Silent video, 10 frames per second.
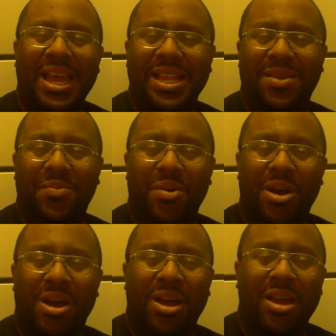like the
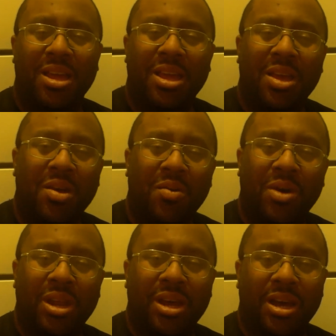part
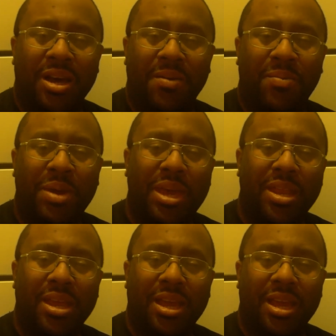where
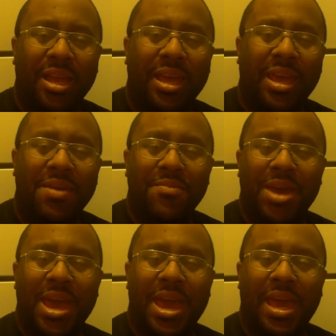Peter get
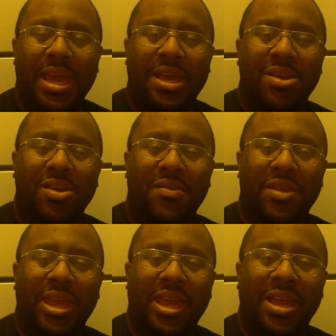mad and cut off
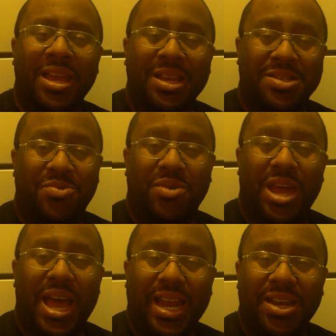the ear. So
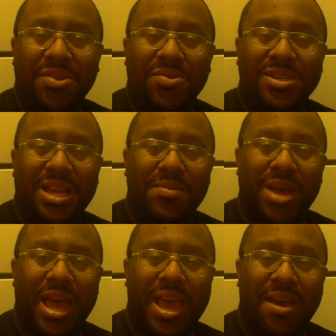what I do is I'ma
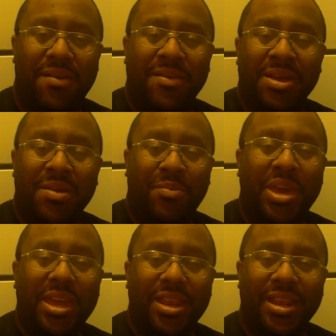have
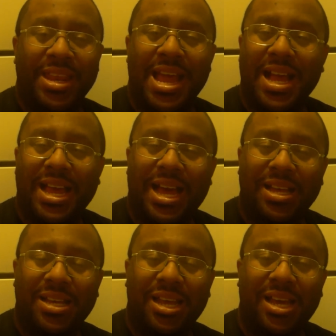Peter knock
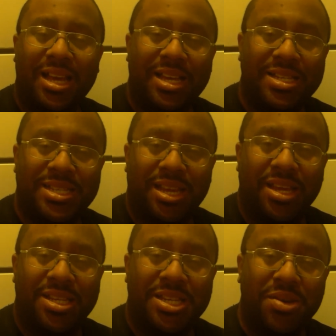out
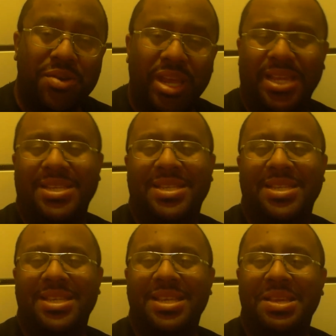
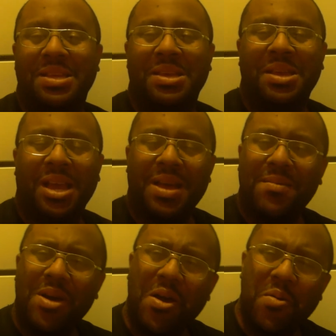Judas.
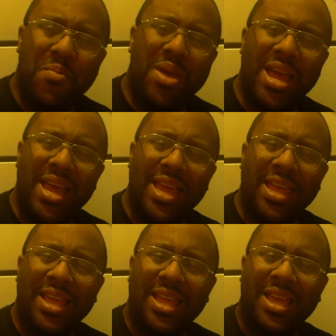Come on, man.